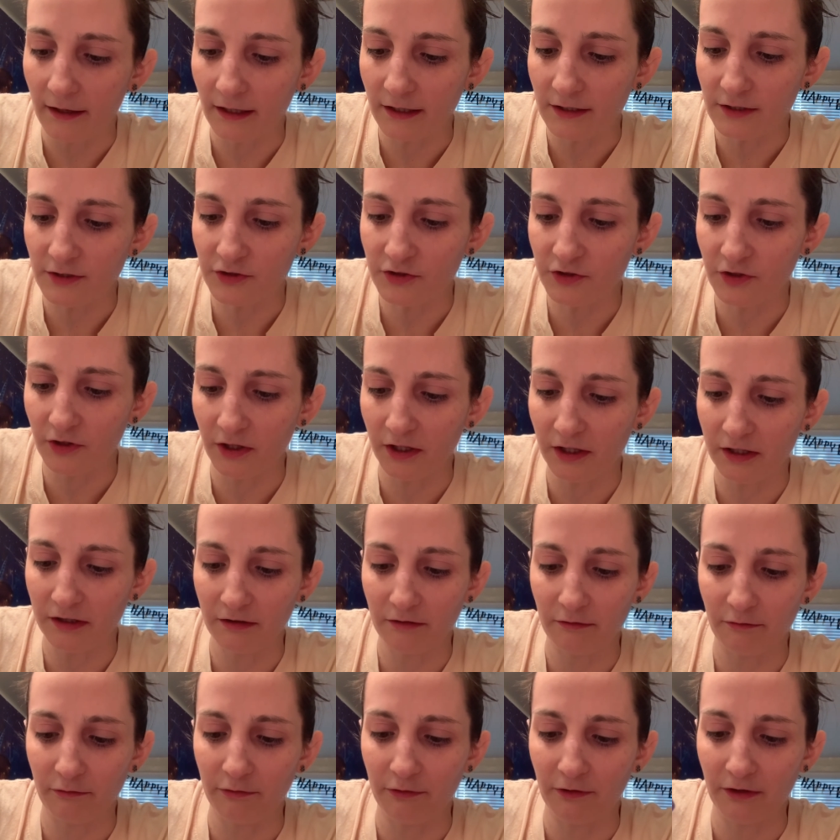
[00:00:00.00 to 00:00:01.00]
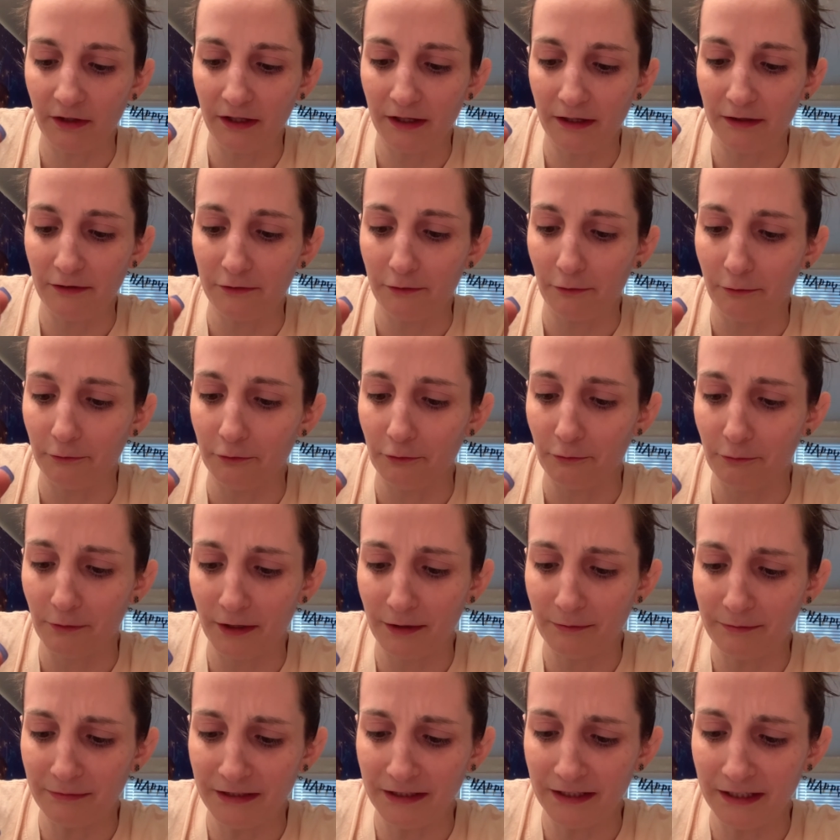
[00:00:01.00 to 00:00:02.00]
I just like feel like I don't know what
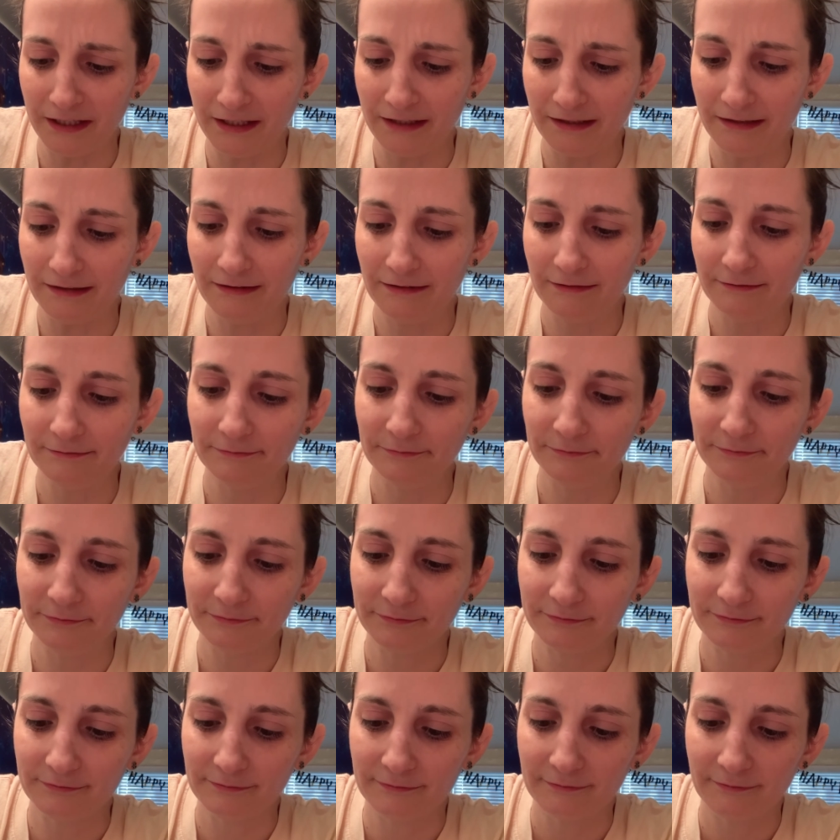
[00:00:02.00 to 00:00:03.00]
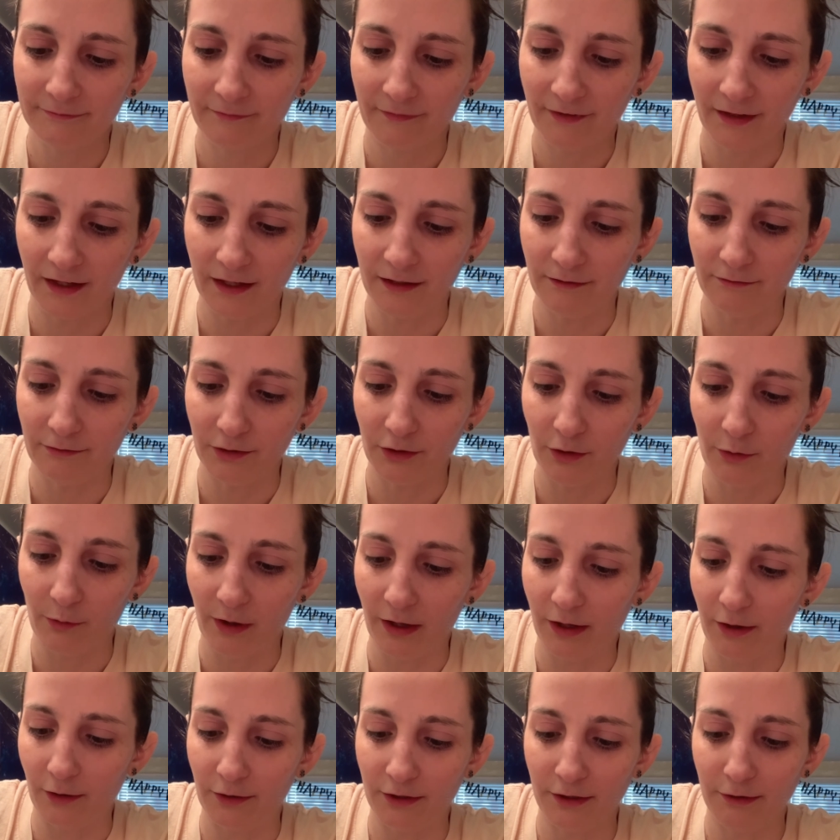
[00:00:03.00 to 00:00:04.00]
I'm eating. Even though
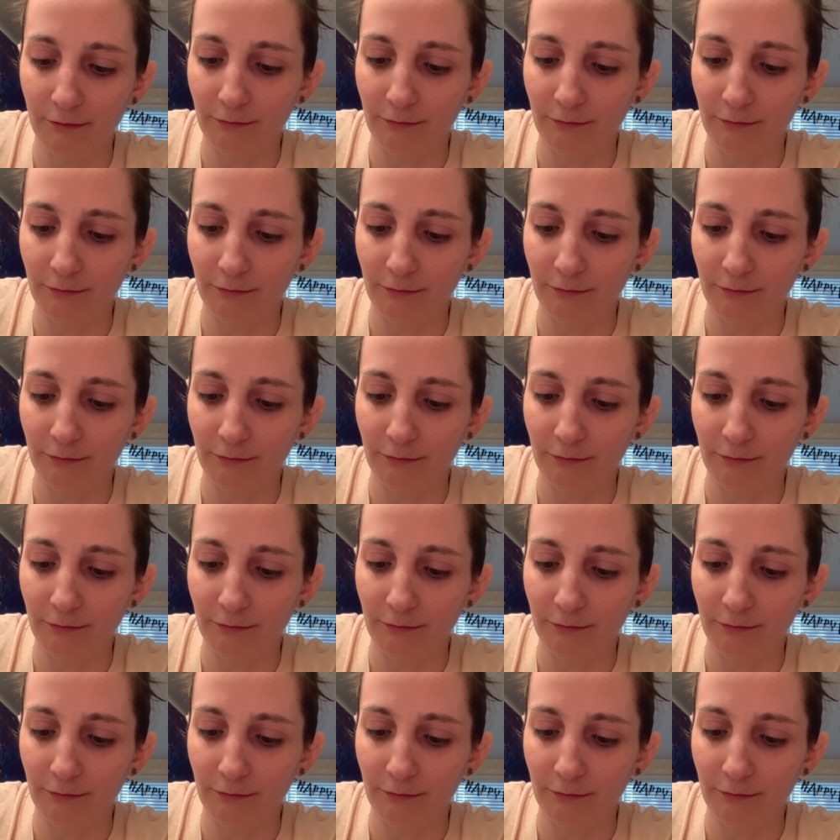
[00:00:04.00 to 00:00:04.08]
I already